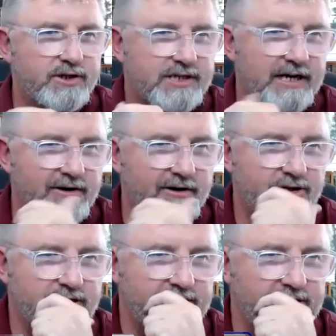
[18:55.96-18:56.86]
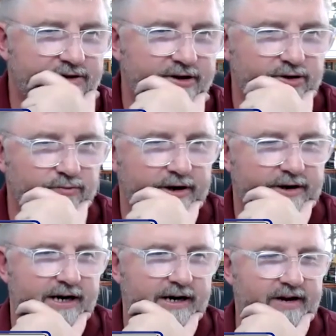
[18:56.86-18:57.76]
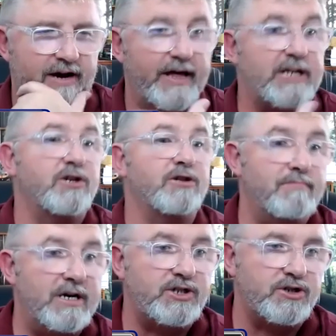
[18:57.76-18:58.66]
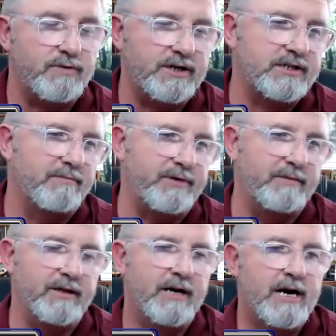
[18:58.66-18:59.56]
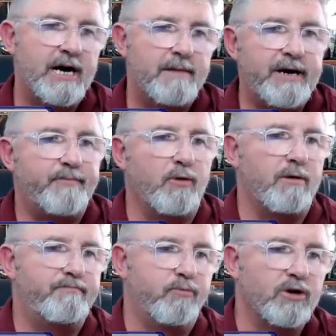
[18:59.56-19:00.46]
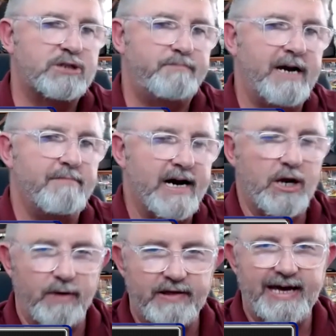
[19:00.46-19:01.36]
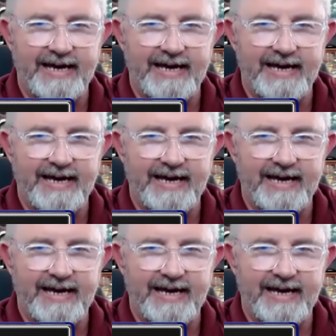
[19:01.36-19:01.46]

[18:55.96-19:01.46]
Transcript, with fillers: the psychological issue that you want to kind of carry. That's not the message you want to sell people. Yeah. People will, will spend money where they